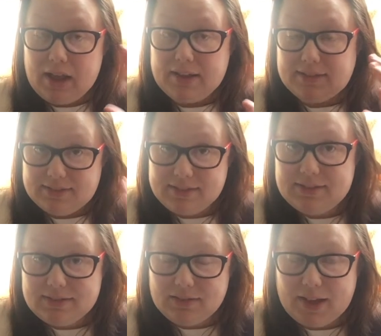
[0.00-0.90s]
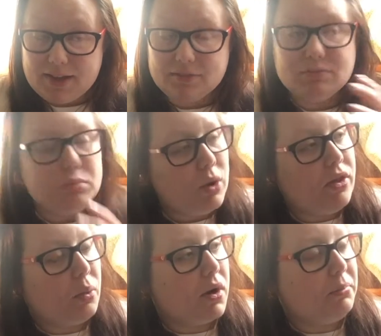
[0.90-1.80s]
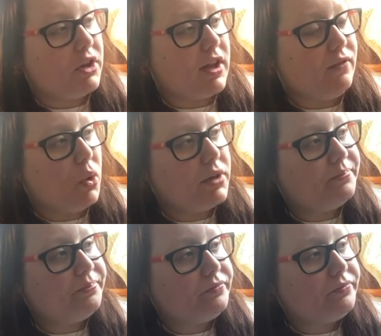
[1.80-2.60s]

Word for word: exist like what's the word I'm looking for?